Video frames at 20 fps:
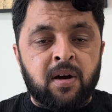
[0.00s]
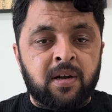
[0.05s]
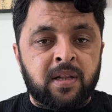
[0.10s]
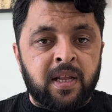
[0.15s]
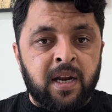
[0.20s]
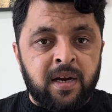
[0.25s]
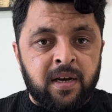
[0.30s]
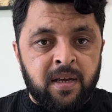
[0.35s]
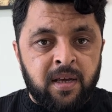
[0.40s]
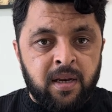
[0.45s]
or
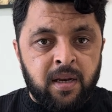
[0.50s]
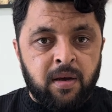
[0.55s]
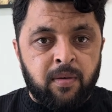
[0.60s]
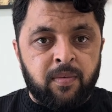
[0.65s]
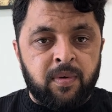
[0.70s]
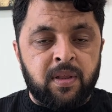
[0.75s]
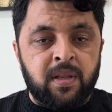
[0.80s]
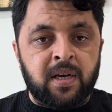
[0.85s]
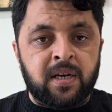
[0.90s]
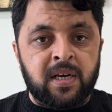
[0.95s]
that area
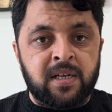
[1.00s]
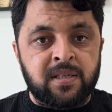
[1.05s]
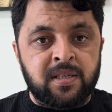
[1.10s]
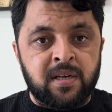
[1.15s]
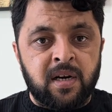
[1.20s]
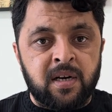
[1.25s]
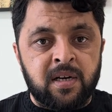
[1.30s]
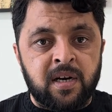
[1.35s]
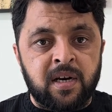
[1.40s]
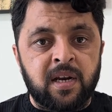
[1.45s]
with the
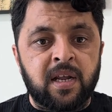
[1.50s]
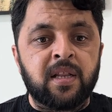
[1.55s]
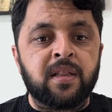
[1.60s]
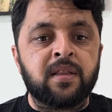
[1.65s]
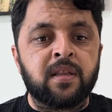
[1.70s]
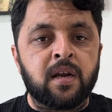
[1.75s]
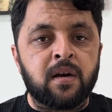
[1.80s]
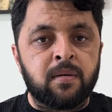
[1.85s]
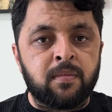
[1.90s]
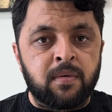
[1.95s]
consultant
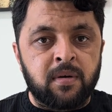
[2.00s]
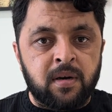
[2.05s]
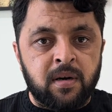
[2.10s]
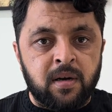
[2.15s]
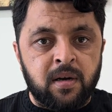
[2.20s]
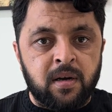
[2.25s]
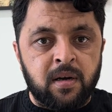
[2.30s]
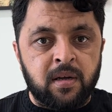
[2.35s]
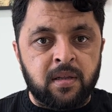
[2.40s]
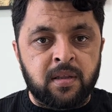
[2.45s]

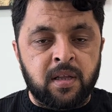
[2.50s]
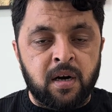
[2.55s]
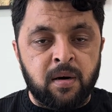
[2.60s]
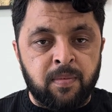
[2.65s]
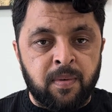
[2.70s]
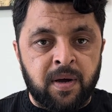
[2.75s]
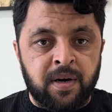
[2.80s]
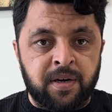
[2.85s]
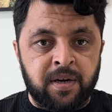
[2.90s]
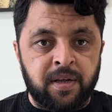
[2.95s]
and third
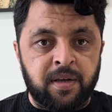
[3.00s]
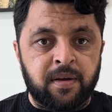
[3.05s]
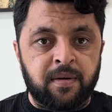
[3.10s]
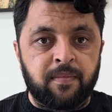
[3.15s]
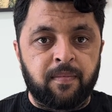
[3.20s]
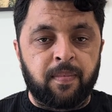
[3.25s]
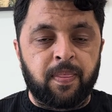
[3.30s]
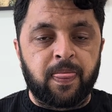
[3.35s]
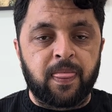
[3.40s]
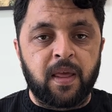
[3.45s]
party
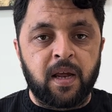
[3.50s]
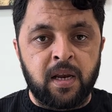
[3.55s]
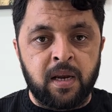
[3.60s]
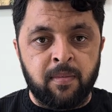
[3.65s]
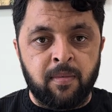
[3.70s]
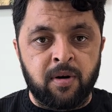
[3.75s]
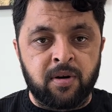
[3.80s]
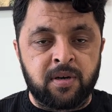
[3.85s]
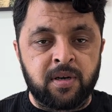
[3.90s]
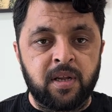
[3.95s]

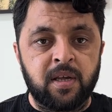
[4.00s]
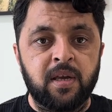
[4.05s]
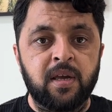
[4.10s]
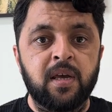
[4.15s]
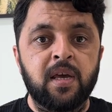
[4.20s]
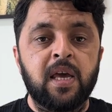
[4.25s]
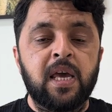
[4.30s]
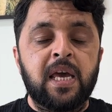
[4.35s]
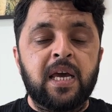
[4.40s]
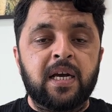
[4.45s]
laboratory
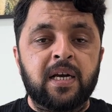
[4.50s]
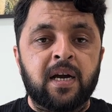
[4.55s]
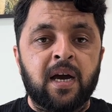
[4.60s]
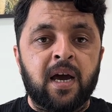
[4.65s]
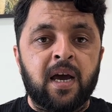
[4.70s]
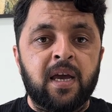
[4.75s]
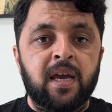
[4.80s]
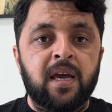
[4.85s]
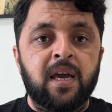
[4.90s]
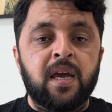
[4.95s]

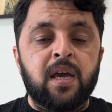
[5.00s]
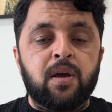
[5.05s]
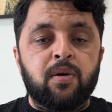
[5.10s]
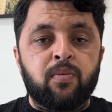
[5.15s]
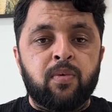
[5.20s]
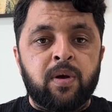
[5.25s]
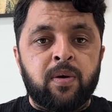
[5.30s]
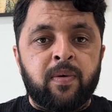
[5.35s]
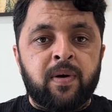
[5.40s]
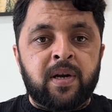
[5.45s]
guy.
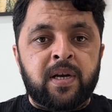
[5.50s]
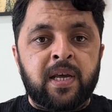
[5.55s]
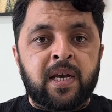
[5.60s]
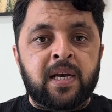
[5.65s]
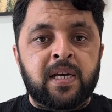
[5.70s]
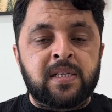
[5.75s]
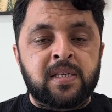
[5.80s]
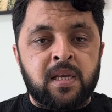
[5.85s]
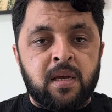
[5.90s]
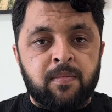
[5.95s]
We will take
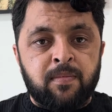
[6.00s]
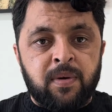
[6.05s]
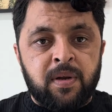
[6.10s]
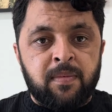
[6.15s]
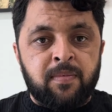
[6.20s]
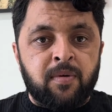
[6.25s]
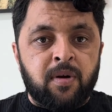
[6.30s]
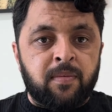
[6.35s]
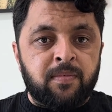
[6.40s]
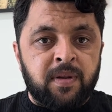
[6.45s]
a sample
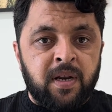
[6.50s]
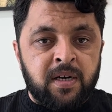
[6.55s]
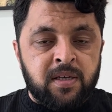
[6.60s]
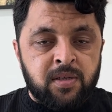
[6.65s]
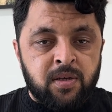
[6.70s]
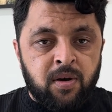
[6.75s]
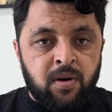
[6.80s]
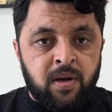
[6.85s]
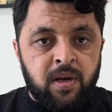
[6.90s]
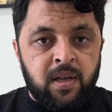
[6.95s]
from their
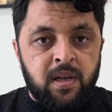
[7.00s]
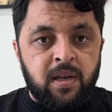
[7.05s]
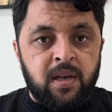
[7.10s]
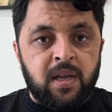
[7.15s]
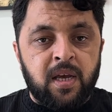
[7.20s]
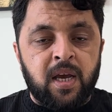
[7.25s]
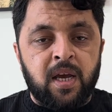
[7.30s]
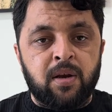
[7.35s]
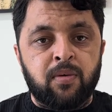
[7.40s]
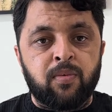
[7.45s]
soil
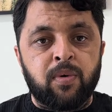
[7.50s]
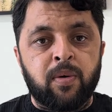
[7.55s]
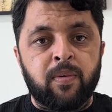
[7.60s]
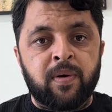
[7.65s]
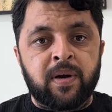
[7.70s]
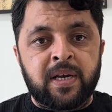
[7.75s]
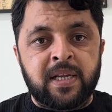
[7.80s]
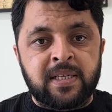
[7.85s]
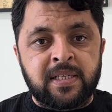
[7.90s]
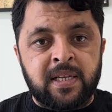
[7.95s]
and we will
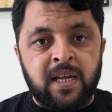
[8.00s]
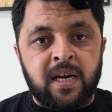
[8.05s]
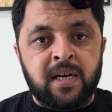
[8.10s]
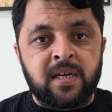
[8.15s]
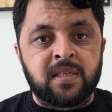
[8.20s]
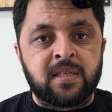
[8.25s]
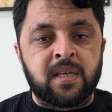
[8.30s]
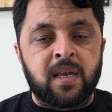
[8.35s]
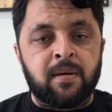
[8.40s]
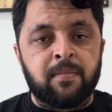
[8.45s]
test that
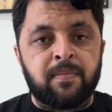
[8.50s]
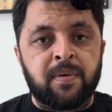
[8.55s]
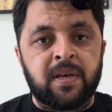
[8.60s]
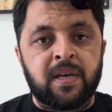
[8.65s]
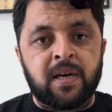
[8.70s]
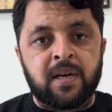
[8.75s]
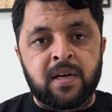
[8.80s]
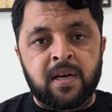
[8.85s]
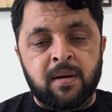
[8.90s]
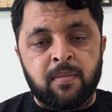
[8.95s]
sample
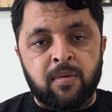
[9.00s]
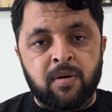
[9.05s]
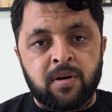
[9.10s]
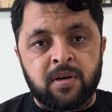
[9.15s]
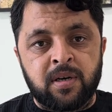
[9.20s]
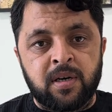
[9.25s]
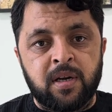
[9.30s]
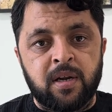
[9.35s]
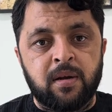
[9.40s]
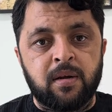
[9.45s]
at
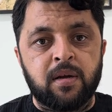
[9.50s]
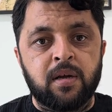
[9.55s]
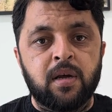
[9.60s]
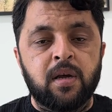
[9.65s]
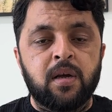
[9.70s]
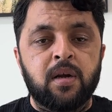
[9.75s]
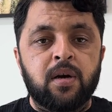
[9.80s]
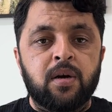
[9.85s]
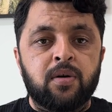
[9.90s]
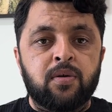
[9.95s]
laboratory
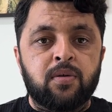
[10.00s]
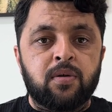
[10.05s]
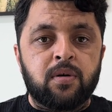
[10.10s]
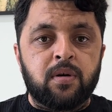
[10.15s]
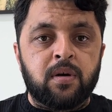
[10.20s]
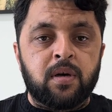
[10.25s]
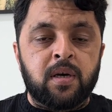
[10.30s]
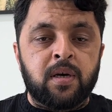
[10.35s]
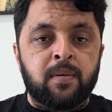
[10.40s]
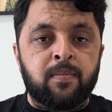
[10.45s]

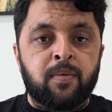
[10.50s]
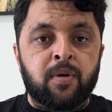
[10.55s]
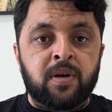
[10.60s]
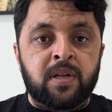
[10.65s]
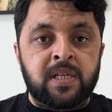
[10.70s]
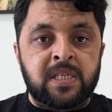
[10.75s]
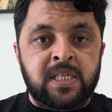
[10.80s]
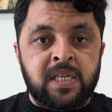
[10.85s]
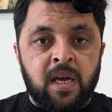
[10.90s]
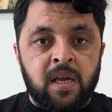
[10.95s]
for
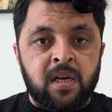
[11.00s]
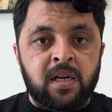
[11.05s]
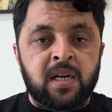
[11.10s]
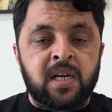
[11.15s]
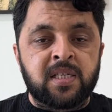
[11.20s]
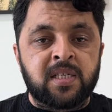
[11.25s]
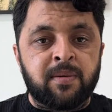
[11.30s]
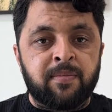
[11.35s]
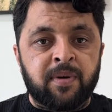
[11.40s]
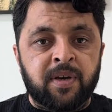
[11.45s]
the soil
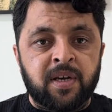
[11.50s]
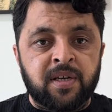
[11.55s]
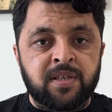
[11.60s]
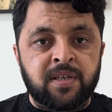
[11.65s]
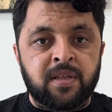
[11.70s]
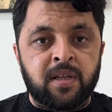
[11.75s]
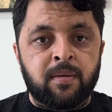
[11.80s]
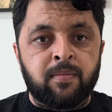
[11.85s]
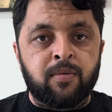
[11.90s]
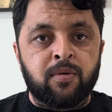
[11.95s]

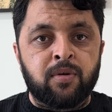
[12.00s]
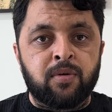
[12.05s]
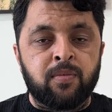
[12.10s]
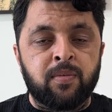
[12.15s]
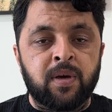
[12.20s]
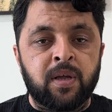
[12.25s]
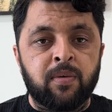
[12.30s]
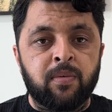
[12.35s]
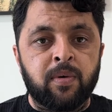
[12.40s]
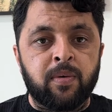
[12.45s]
classification report,
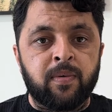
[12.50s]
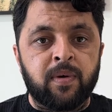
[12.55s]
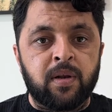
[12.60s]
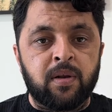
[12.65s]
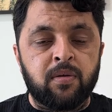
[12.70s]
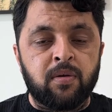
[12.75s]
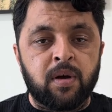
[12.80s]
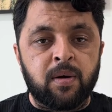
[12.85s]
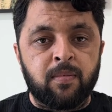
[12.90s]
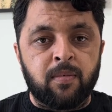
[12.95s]
where we will
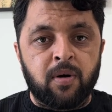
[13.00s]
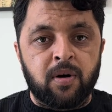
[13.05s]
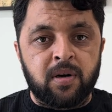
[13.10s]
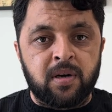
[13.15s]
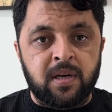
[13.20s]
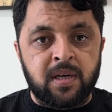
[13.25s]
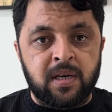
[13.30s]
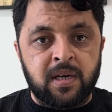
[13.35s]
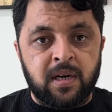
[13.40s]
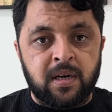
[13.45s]
know about
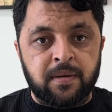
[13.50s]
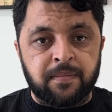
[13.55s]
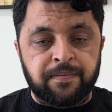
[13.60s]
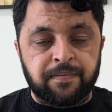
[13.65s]
the